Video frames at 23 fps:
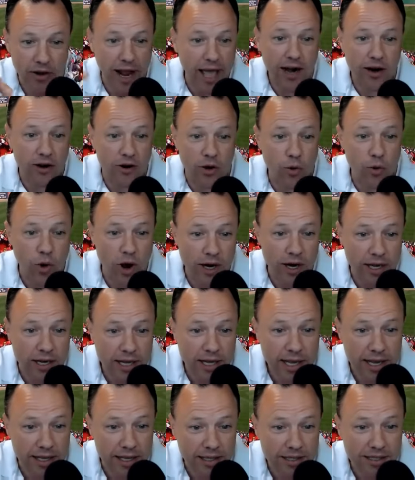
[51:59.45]
And I don't know what it
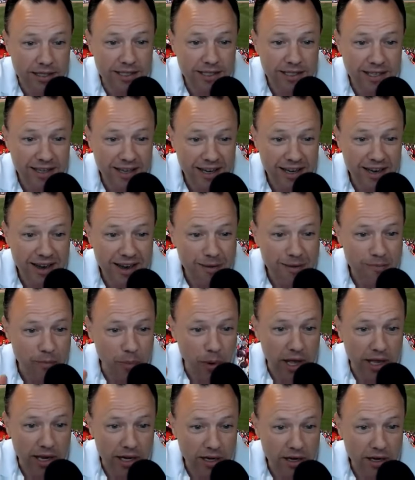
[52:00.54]
is,
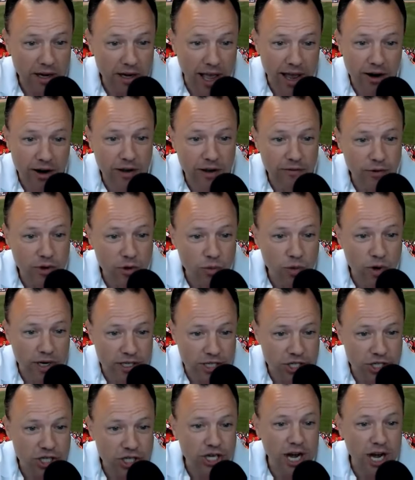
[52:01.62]
but I don't know if you want to
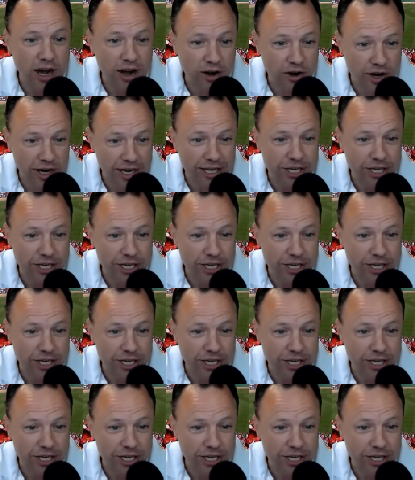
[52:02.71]
share